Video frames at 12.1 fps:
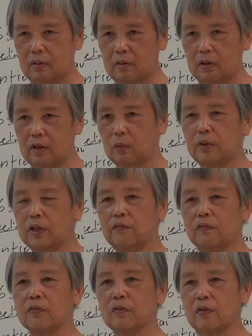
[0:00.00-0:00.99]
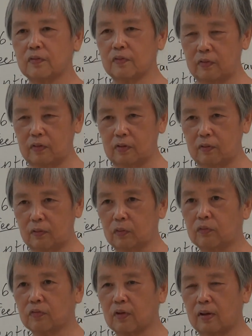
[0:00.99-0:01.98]
it will give you the
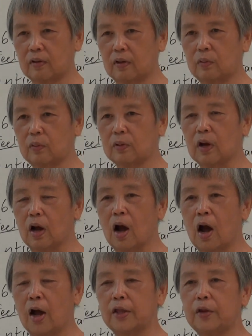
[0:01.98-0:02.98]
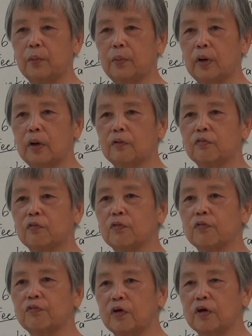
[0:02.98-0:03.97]
good standard. It will
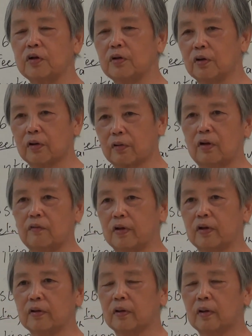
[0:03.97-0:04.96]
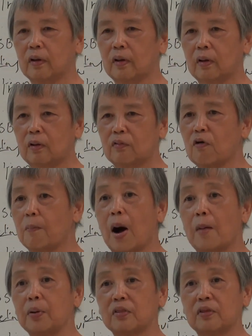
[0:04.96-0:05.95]
fulfill your craving for
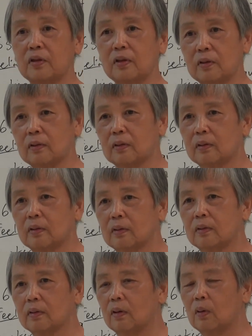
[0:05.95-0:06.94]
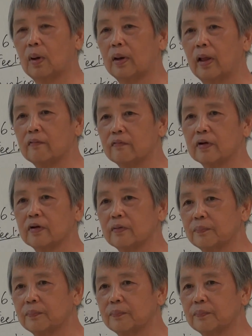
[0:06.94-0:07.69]
bubble tea or whatever.